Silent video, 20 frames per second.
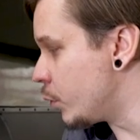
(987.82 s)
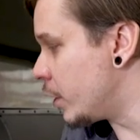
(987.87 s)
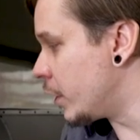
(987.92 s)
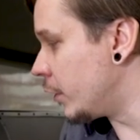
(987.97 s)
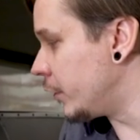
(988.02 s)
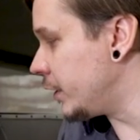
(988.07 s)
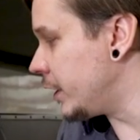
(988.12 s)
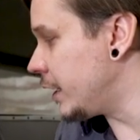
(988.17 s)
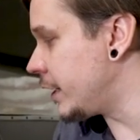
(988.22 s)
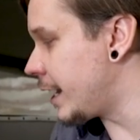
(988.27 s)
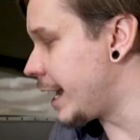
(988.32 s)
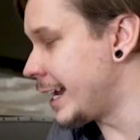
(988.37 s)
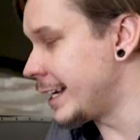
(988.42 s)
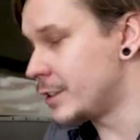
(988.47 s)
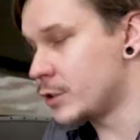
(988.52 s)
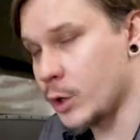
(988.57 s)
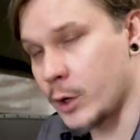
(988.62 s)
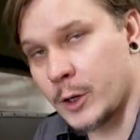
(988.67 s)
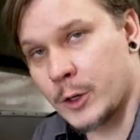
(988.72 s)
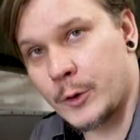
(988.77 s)
will need a
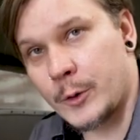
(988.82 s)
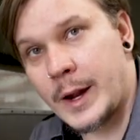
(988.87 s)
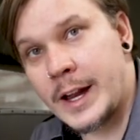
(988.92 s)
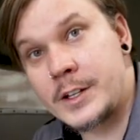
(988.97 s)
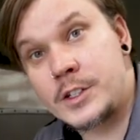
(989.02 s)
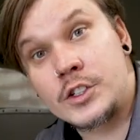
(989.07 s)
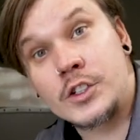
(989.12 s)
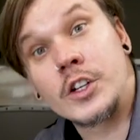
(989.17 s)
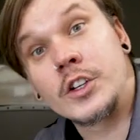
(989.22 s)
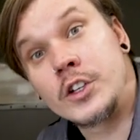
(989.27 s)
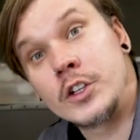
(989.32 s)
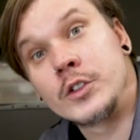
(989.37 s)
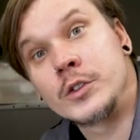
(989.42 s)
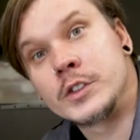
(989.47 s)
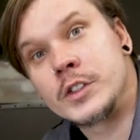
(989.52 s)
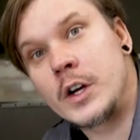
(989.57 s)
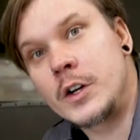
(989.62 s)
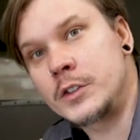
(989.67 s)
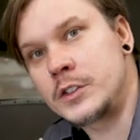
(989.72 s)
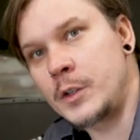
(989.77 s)
torque wrench to do
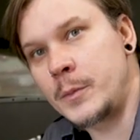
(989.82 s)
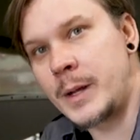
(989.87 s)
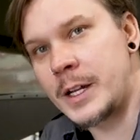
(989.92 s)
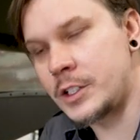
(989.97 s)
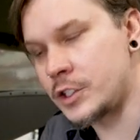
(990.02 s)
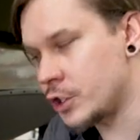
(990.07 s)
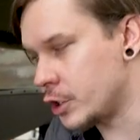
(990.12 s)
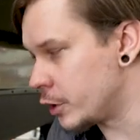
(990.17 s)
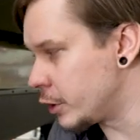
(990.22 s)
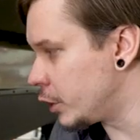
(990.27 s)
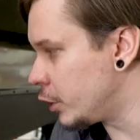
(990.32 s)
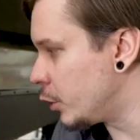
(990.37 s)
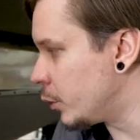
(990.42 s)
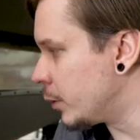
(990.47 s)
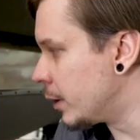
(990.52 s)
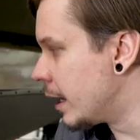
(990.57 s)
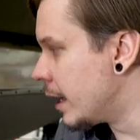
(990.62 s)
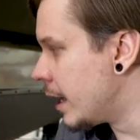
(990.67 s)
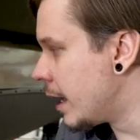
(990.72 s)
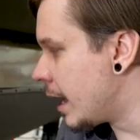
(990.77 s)
so, so make sure
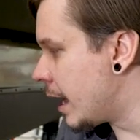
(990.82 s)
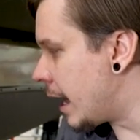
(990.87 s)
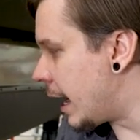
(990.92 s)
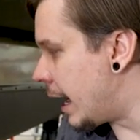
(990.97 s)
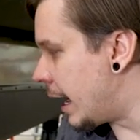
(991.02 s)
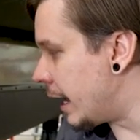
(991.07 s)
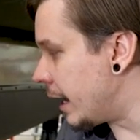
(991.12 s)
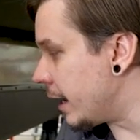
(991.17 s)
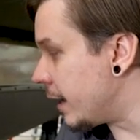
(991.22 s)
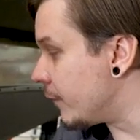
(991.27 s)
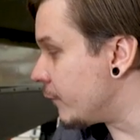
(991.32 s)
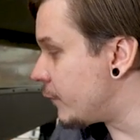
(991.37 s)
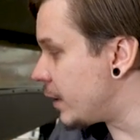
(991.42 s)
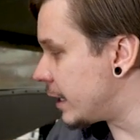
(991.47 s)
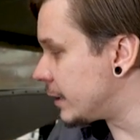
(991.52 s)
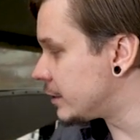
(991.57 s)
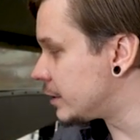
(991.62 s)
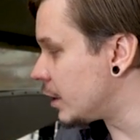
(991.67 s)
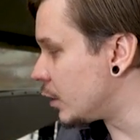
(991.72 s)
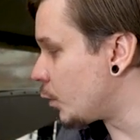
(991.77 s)
you
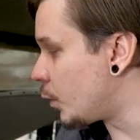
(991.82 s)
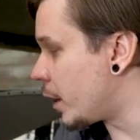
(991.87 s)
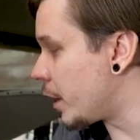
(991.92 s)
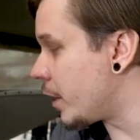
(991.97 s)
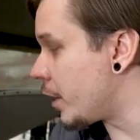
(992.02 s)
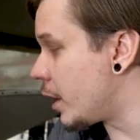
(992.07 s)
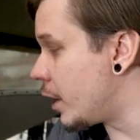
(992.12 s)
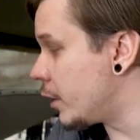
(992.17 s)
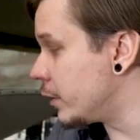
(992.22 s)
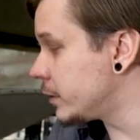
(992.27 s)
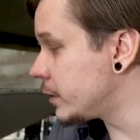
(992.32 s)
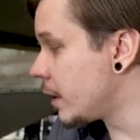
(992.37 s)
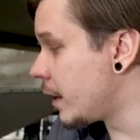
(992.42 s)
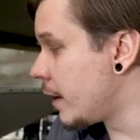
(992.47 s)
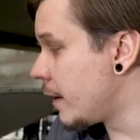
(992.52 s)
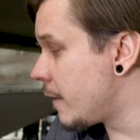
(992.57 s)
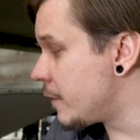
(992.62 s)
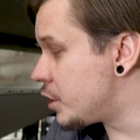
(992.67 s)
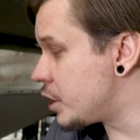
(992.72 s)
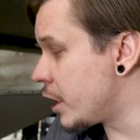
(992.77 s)
invest in one of those.
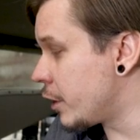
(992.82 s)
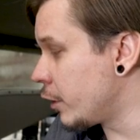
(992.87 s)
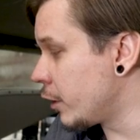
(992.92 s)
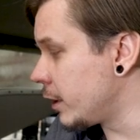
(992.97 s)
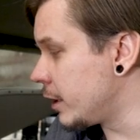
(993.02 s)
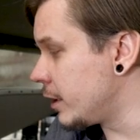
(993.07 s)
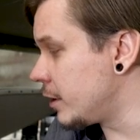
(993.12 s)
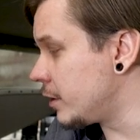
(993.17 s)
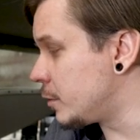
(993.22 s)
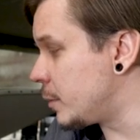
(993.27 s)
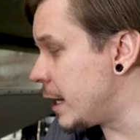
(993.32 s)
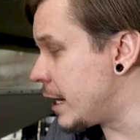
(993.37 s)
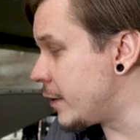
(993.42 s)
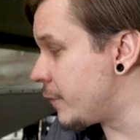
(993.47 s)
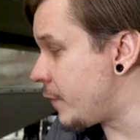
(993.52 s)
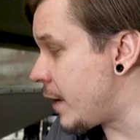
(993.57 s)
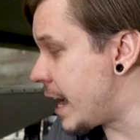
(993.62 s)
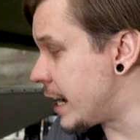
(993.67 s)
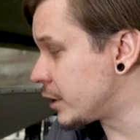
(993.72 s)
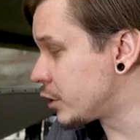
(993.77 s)
Generally, these
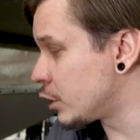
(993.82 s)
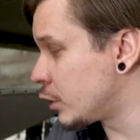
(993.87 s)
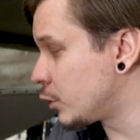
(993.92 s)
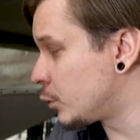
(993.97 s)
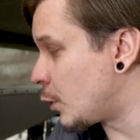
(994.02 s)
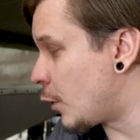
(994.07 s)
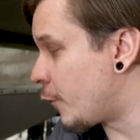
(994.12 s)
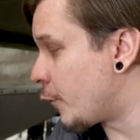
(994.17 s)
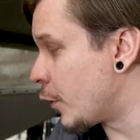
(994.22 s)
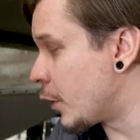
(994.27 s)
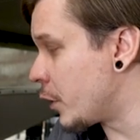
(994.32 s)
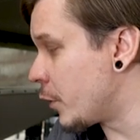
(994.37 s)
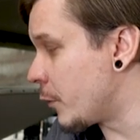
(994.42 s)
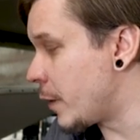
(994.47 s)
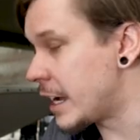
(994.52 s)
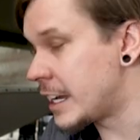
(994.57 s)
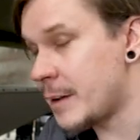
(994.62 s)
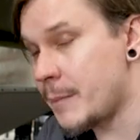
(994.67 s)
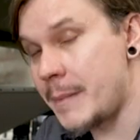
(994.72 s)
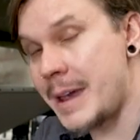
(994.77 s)
manufacturers will further
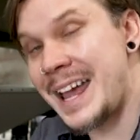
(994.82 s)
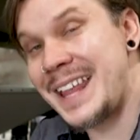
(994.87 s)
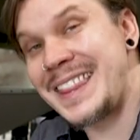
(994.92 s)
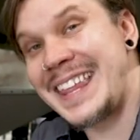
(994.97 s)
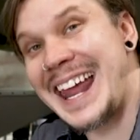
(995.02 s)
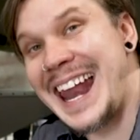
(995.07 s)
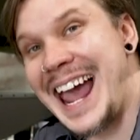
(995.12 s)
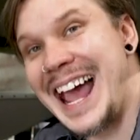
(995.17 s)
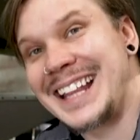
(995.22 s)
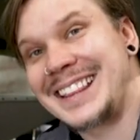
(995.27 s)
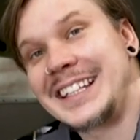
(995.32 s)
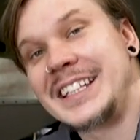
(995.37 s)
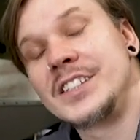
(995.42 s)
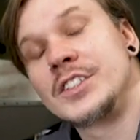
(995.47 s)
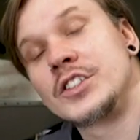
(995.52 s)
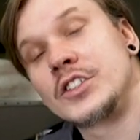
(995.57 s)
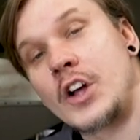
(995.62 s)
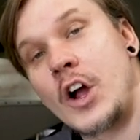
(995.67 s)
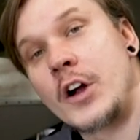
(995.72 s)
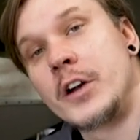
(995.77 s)
recommend that at the
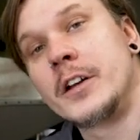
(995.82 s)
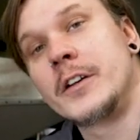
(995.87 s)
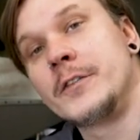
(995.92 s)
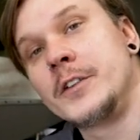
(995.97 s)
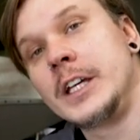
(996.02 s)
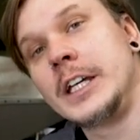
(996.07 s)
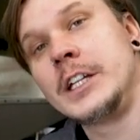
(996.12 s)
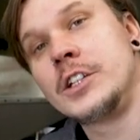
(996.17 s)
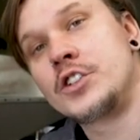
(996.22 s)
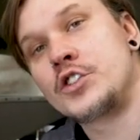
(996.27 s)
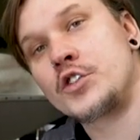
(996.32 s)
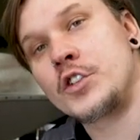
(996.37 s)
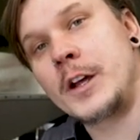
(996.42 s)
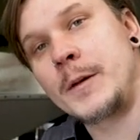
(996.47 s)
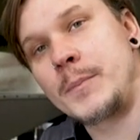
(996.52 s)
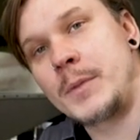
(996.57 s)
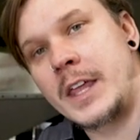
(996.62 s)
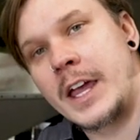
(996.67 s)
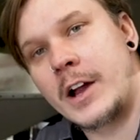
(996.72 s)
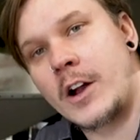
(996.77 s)
start of each
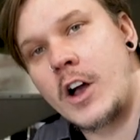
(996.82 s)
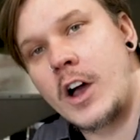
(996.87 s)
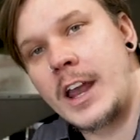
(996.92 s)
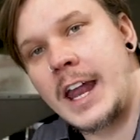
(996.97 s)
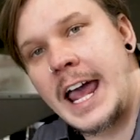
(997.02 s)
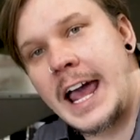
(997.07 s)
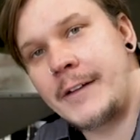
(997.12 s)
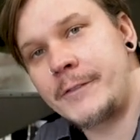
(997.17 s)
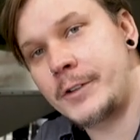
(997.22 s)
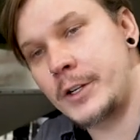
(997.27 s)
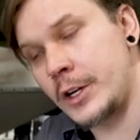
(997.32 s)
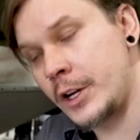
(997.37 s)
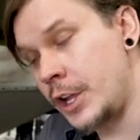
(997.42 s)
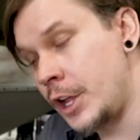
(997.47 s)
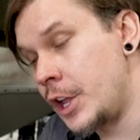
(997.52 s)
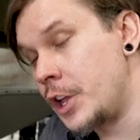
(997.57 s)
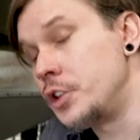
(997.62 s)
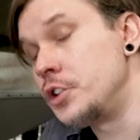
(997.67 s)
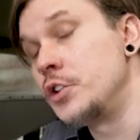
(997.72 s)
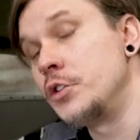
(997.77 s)
trip thereon after,
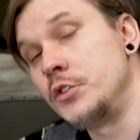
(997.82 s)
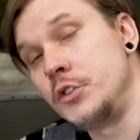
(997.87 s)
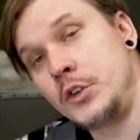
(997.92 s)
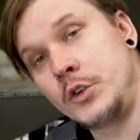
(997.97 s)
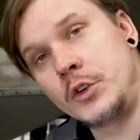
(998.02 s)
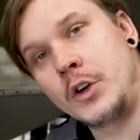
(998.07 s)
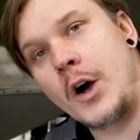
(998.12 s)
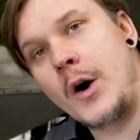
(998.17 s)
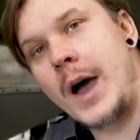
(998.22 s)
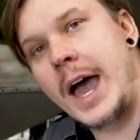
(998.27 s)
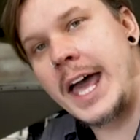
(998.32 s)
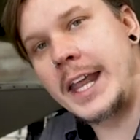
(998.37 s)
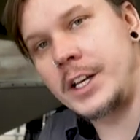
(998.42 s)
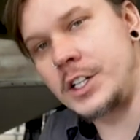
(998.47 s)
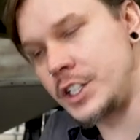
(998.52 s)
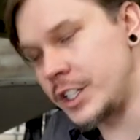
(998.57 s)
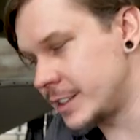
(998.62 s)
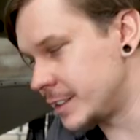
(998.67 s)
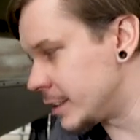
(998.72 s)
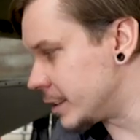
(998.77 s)
you do go ahead
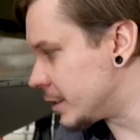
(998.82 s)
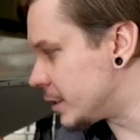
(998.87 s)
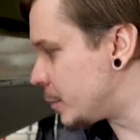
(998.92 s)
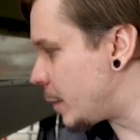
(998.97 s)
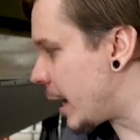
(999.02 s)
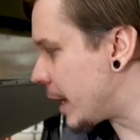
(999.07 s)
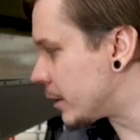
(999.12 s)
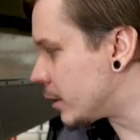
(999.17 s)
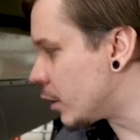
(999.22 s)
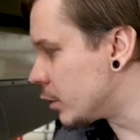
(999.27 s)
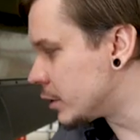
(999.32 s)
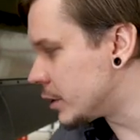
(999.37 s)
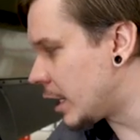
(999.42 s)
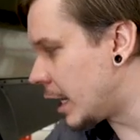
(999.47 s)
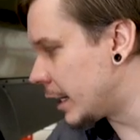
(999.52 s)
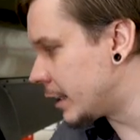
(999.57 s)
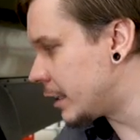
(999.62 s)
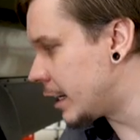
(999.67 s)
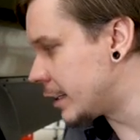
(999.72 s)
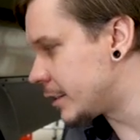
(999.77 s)
and just inspect those
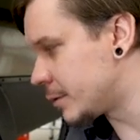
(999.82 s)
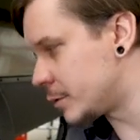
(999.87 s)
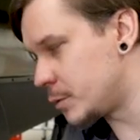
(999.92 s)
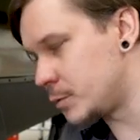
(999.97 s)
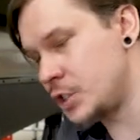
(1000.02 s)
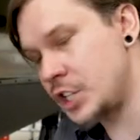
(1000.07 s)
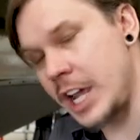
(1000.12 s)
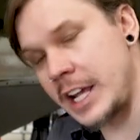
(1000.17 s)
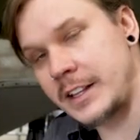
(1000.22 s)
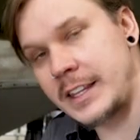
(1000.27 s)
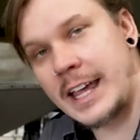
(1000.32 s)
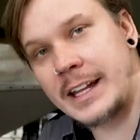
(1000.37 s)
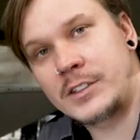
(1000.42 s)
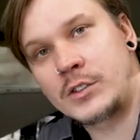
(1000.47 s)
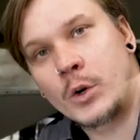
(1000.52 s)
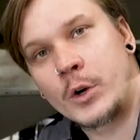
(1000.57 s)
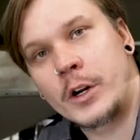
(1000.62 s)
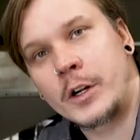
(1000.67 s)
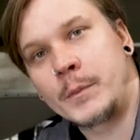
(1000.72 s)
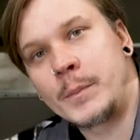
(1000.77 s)
lug nuts, check that
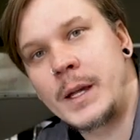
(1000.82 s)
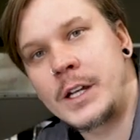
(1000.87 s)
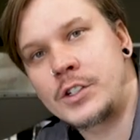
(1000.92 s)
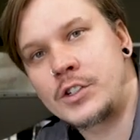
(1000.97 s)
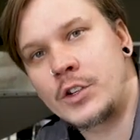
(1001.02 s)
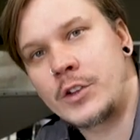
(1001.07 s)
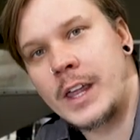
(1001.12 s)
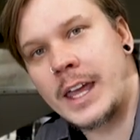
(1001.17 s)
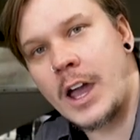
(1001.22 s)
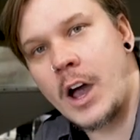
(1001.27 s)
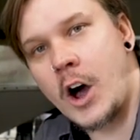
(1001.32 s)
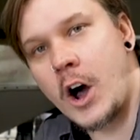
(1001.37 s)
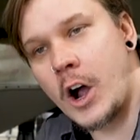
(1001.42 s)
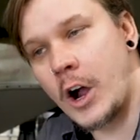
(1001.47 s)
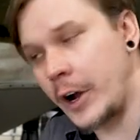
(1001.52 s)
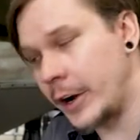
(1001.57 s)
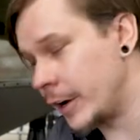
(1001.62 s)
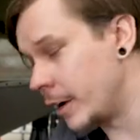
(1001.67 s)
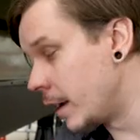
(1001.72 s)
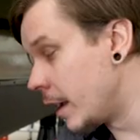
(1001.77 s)
torque, make sure they
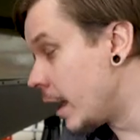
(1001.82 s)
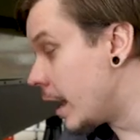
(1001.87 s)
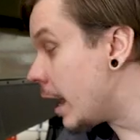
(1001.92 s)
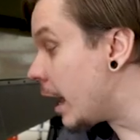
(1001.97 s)
are,